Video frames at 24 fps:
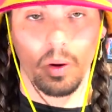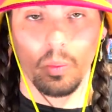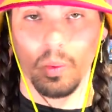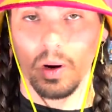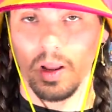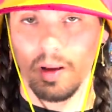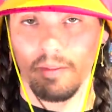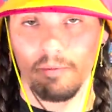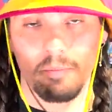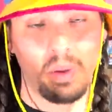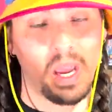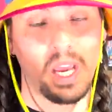I
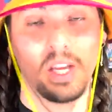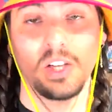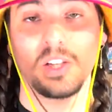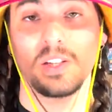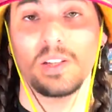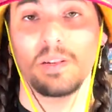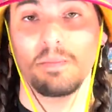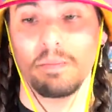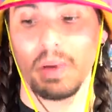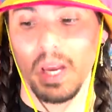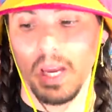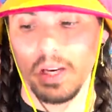want to have
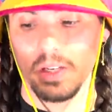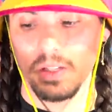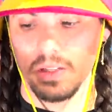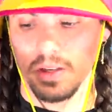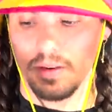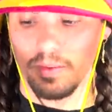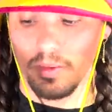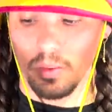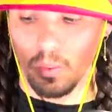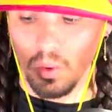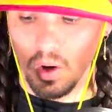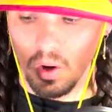pages and pages
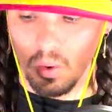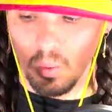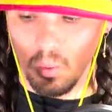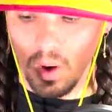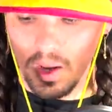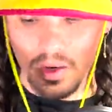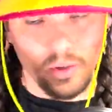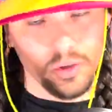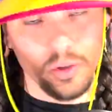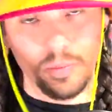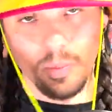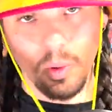of it. Well,
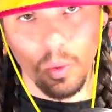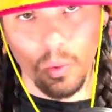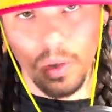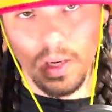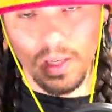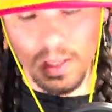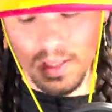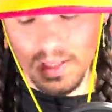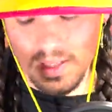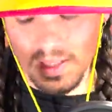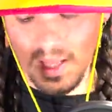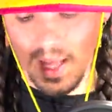why don't you put one
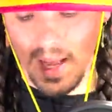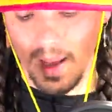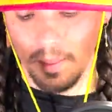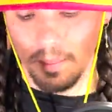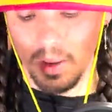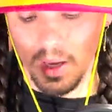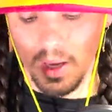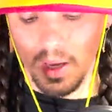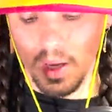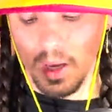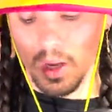in a slab?